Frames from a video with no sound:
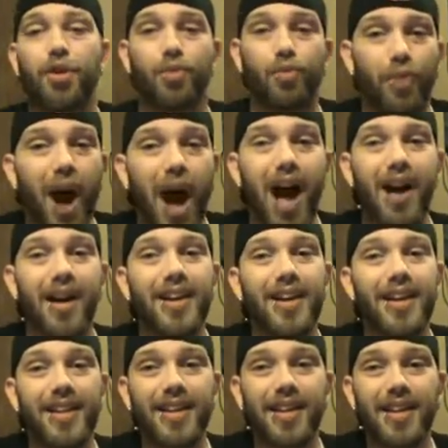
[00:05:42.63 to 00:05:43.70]
The Rock.
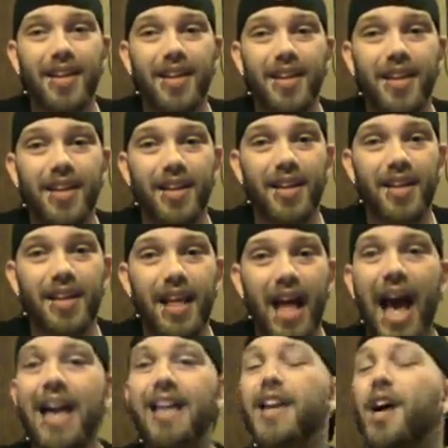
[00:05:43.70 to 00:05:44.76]

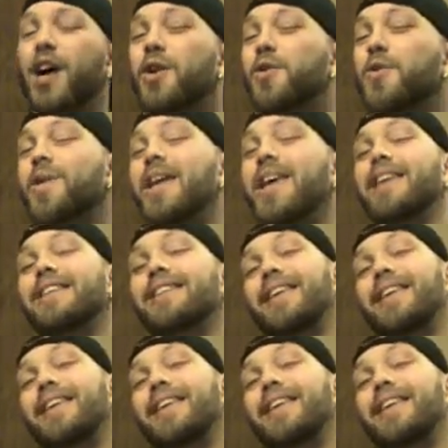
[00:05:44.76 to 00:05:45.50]
I know he's